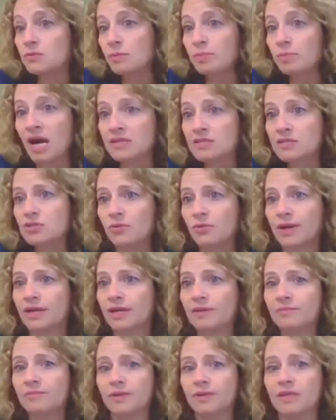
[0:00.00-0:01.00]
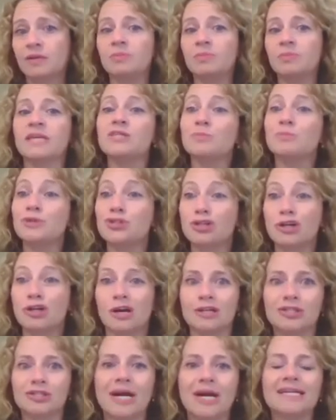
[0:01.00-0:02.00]
repository. You need a place to put your
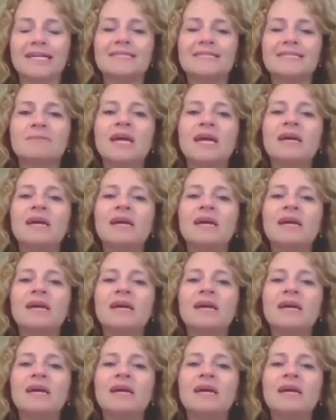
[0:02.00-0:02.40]
contracts.